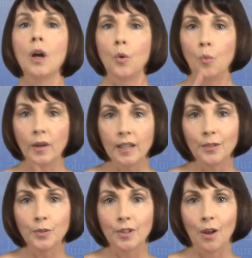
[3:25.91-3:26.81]

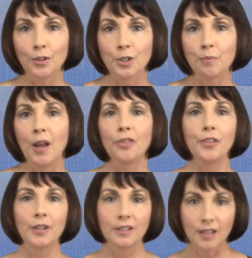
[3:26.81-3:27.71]
$100 a month
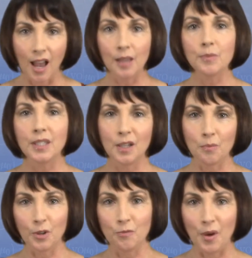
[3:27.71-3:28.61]
times the
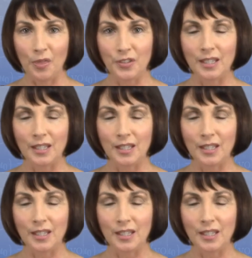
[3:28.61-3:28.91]
number of months